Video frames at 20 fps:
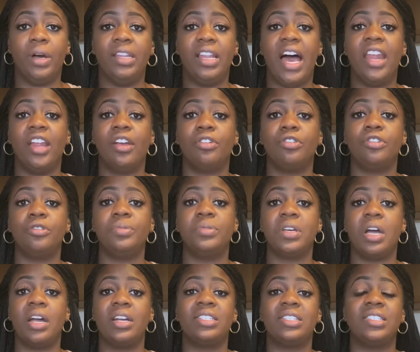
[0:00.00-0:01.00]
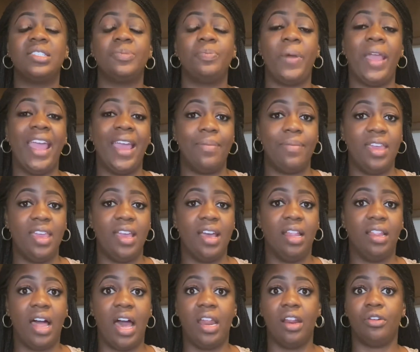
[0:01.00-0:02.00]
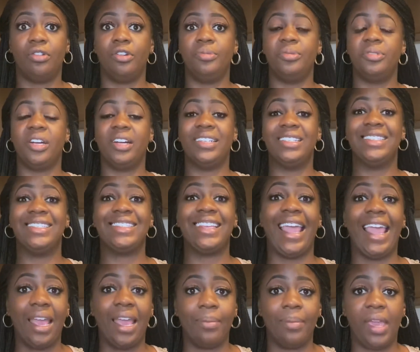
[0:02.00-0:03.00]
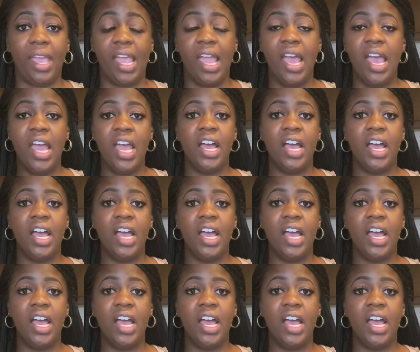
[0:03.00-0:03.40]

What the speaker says: A lot of groups are spammy. A lot of groups are scammy.